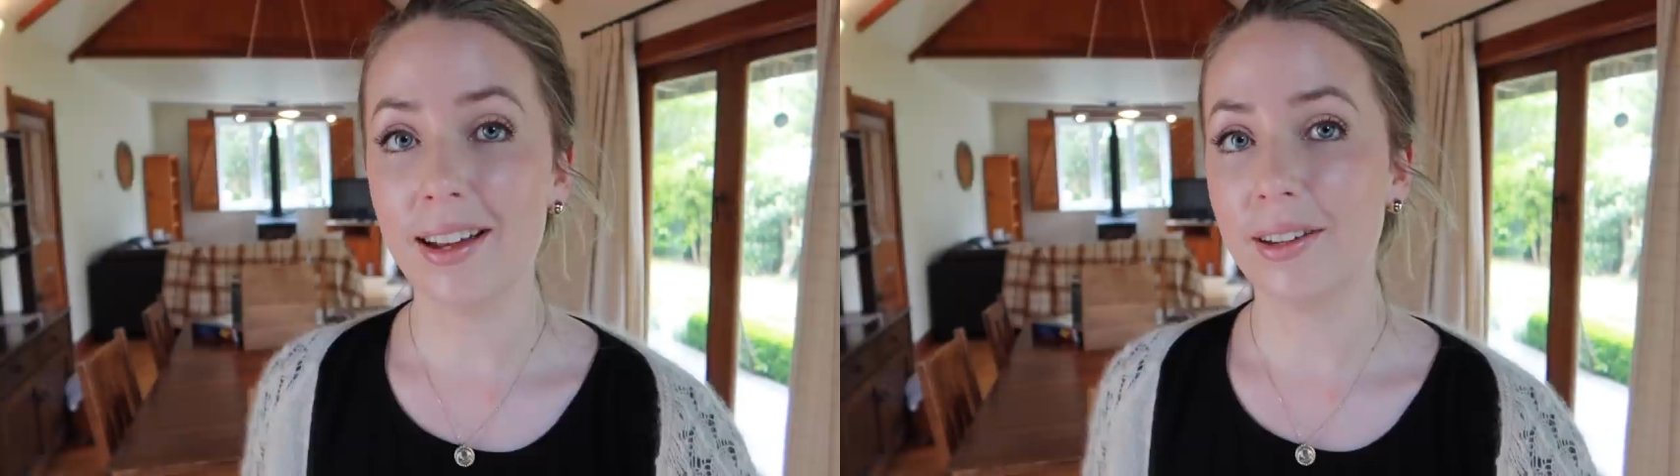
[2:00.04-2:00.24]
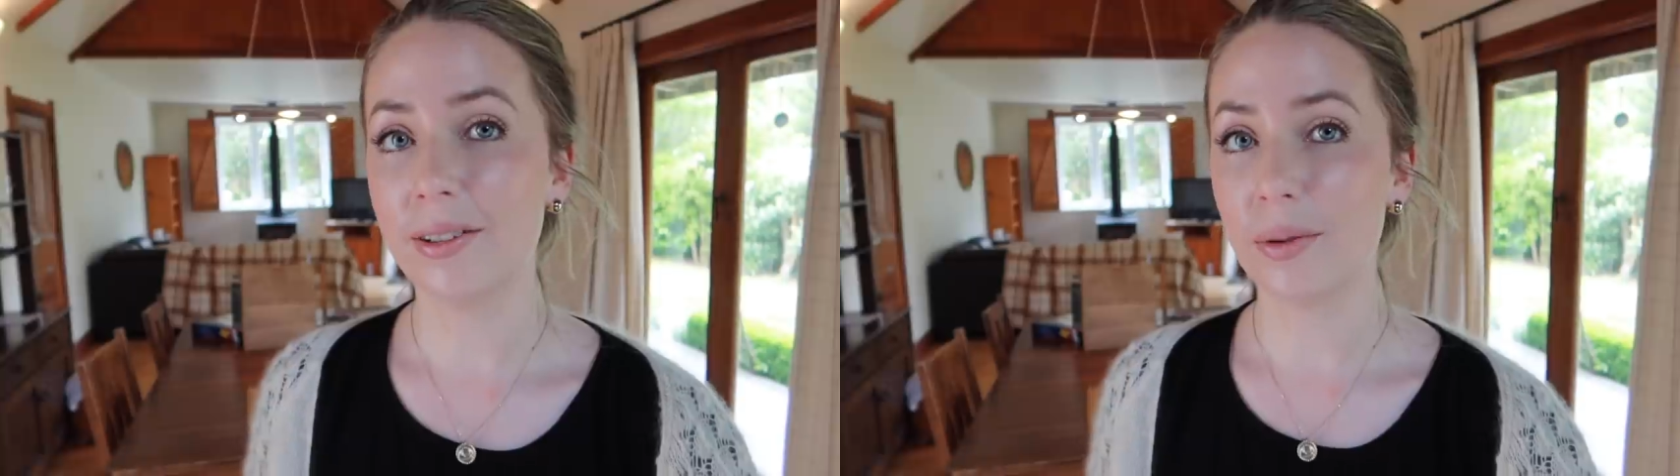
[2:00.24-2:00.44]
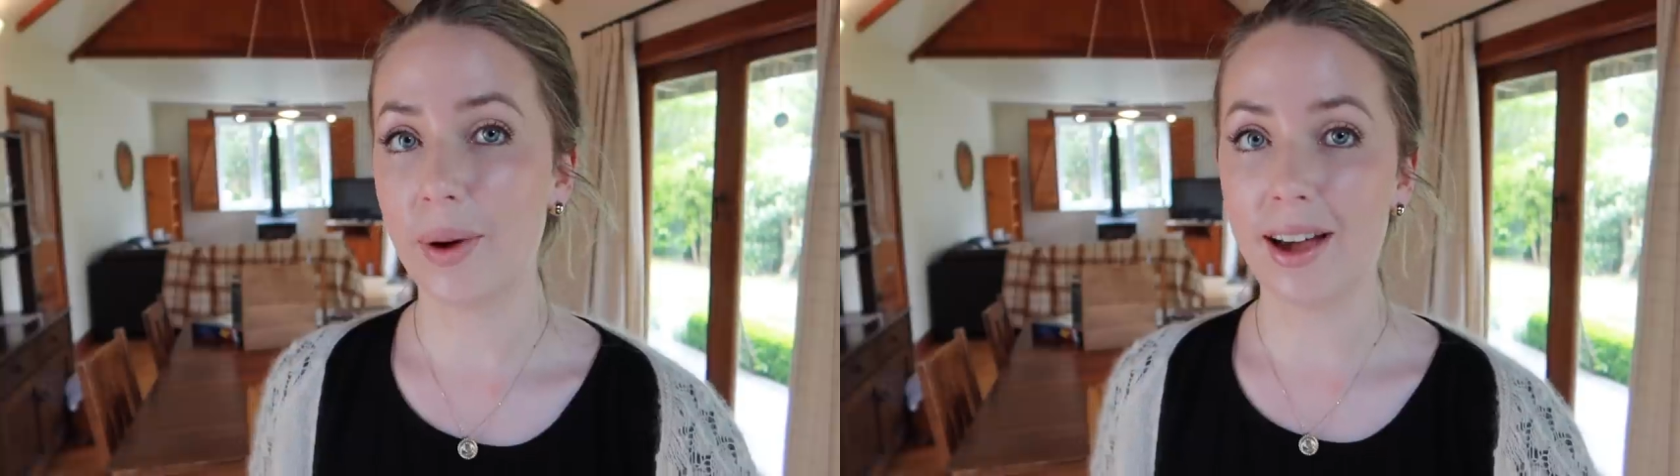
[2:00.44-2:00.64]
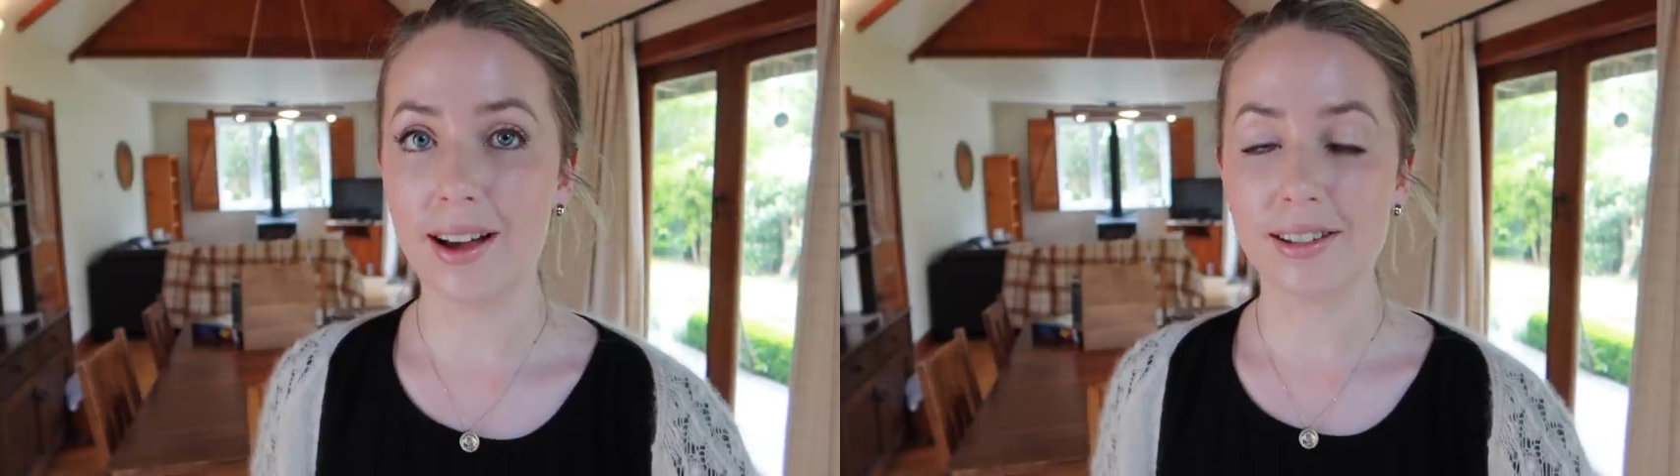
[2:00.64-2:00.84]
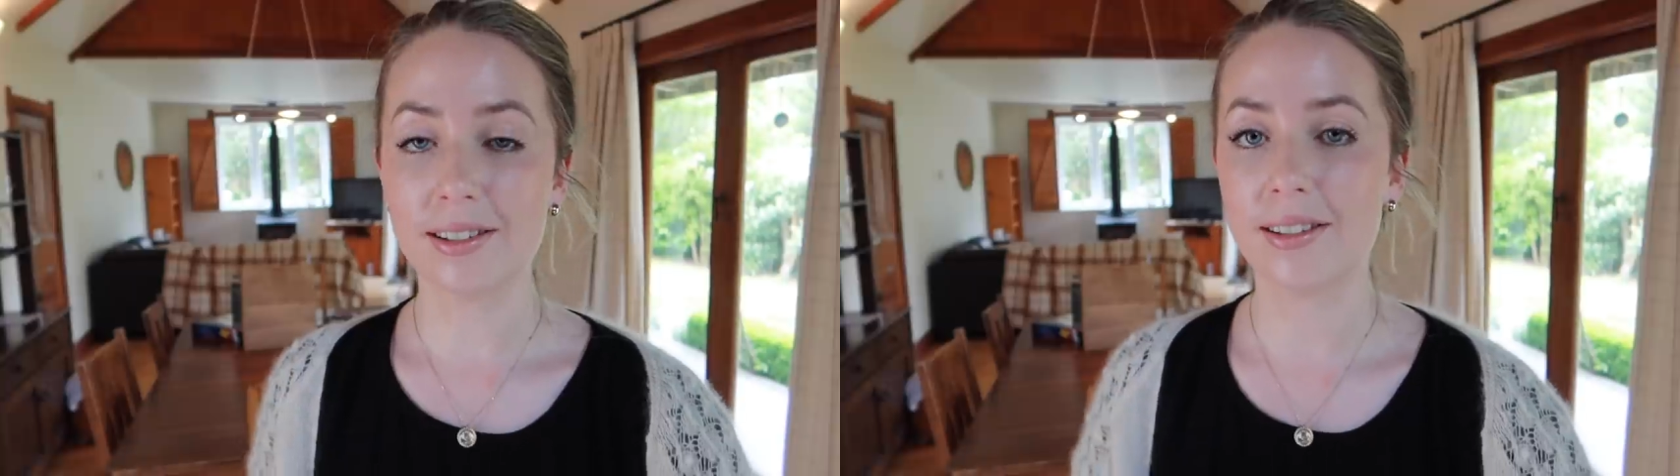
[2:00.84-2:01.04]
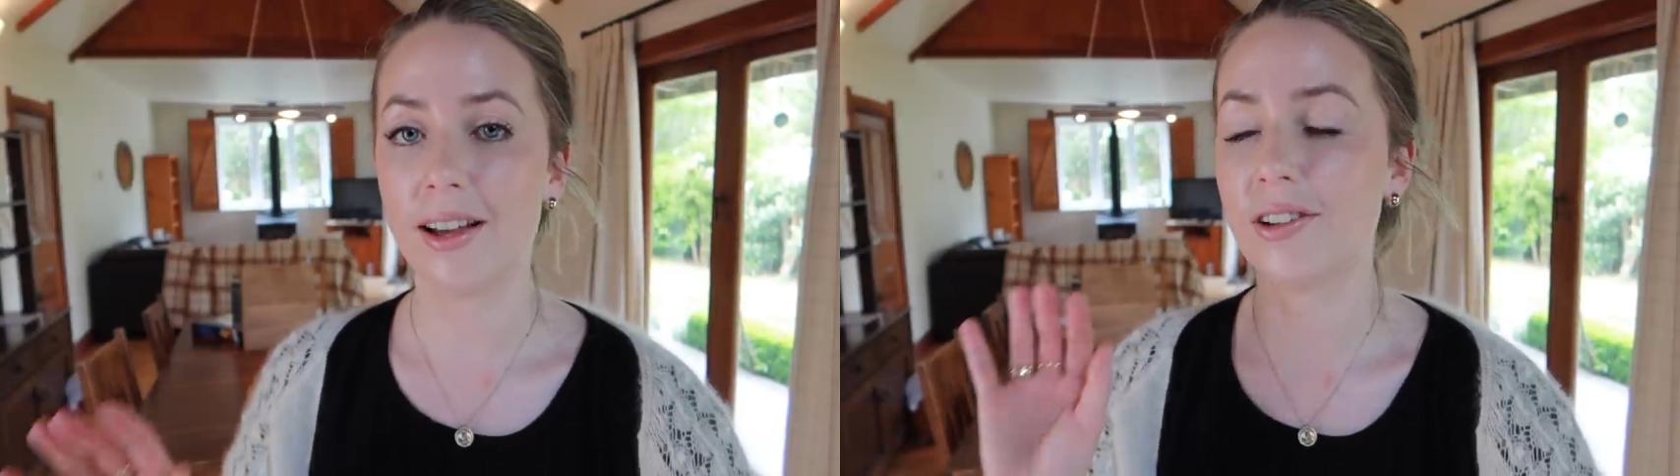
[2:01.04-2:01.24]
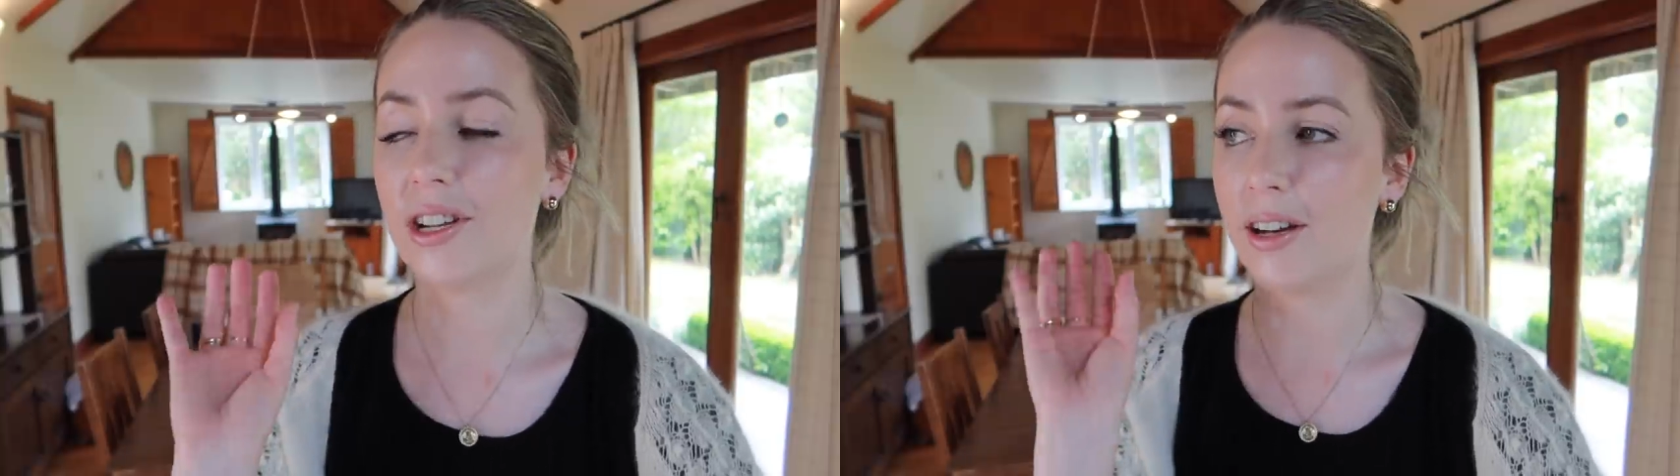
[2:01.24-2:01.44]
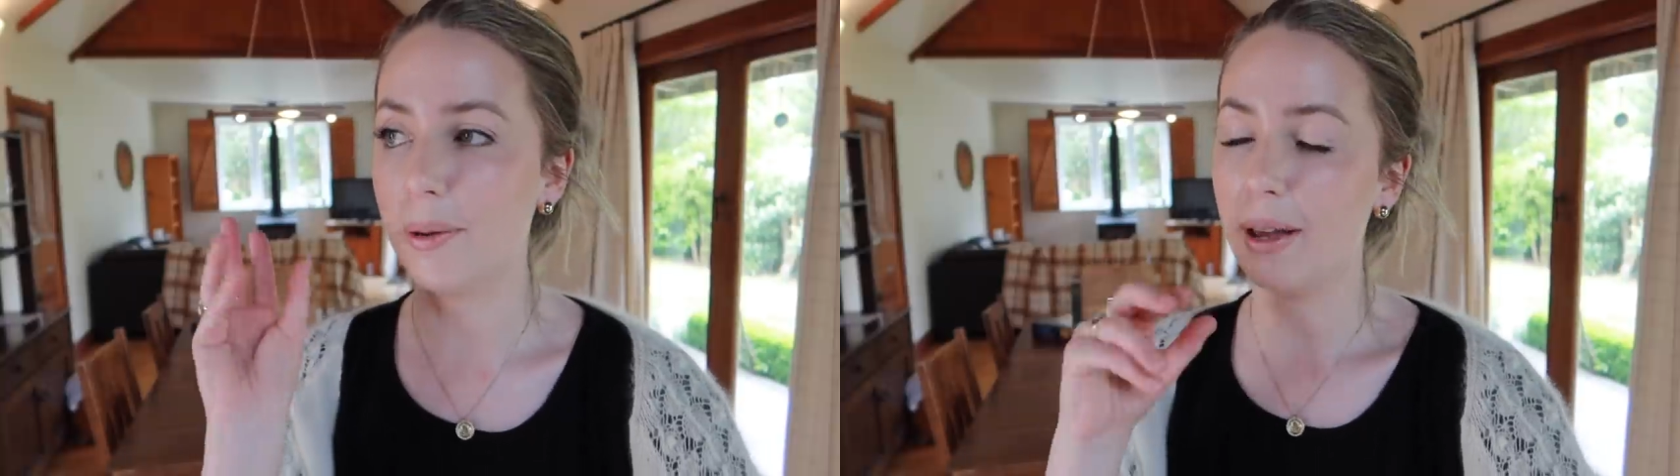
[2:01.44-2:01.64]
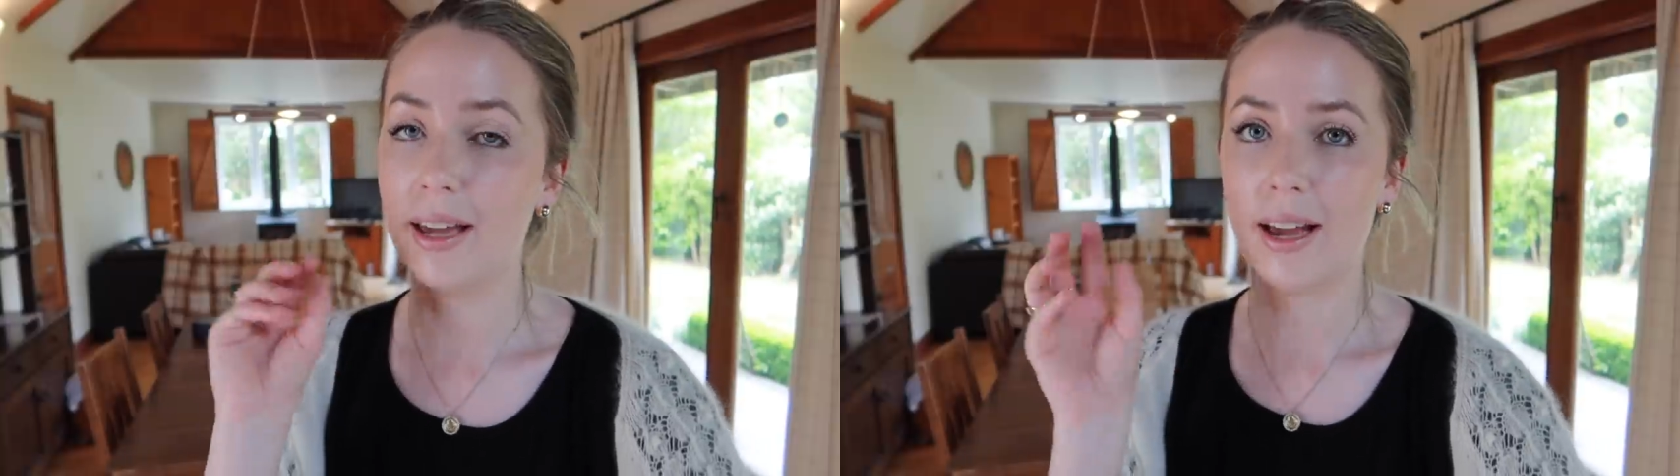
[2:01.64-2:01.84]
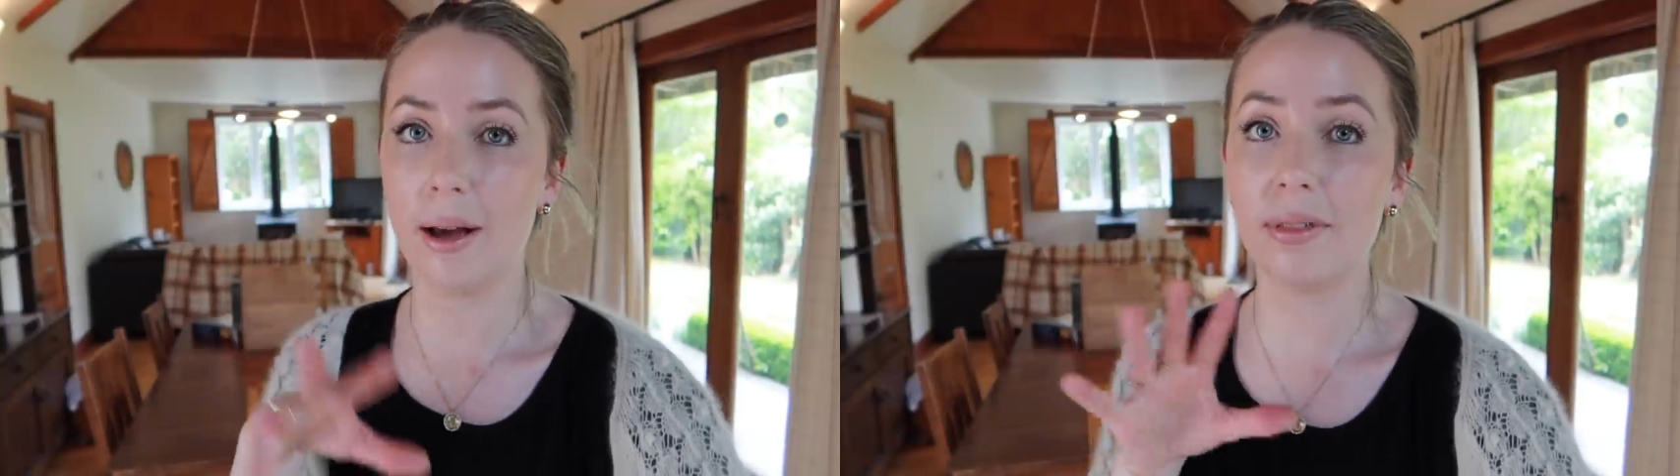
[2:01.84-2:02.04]
and The Warehouse and such and like
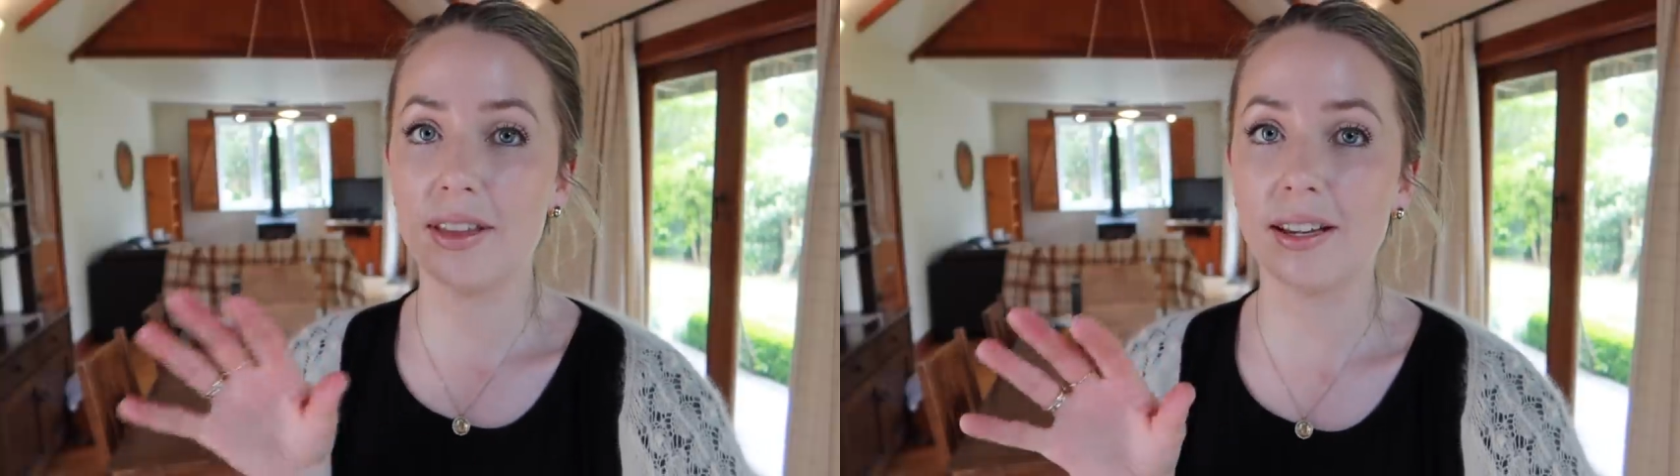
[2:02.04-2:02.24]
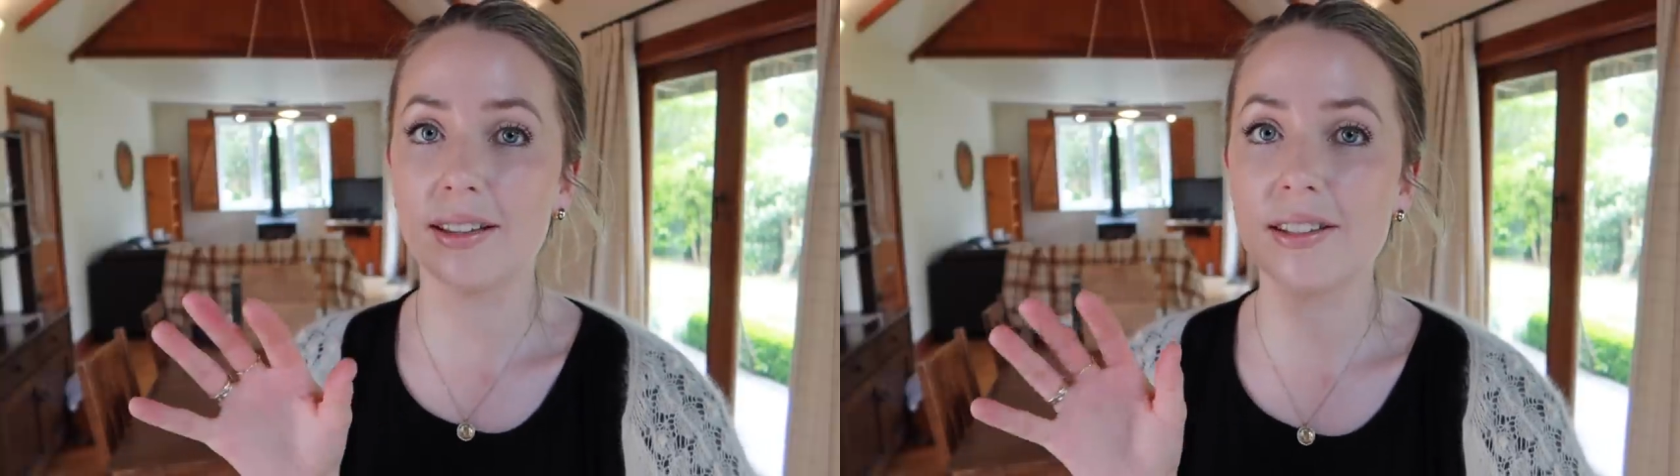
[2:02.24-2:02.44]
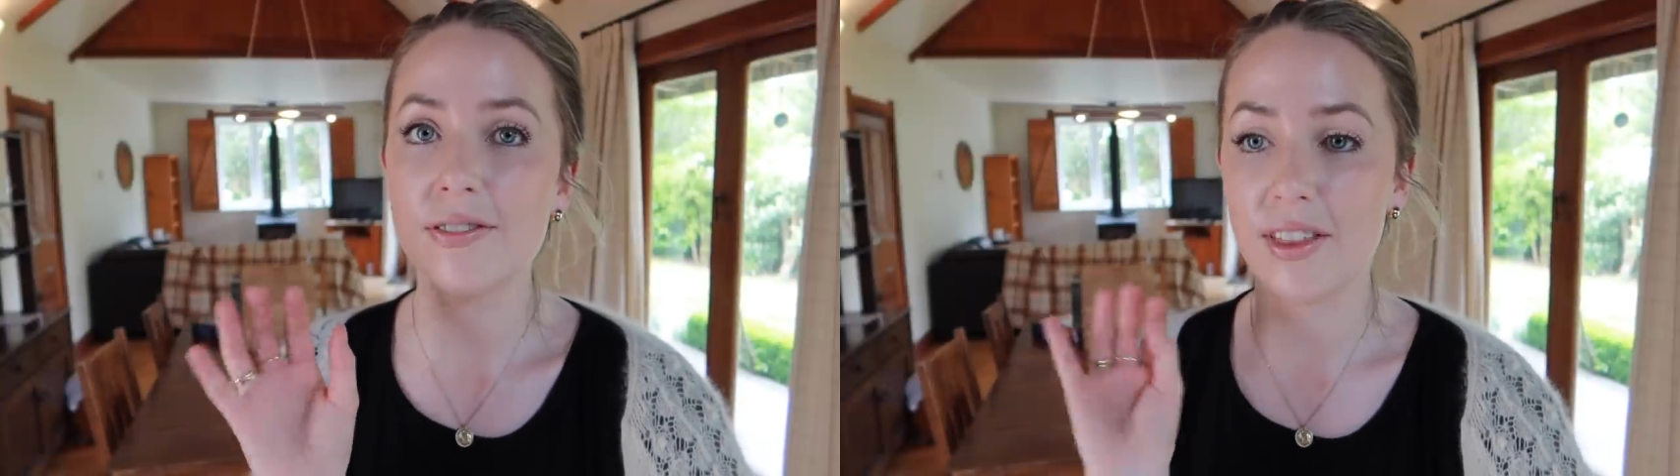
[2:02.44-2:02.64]
picking up things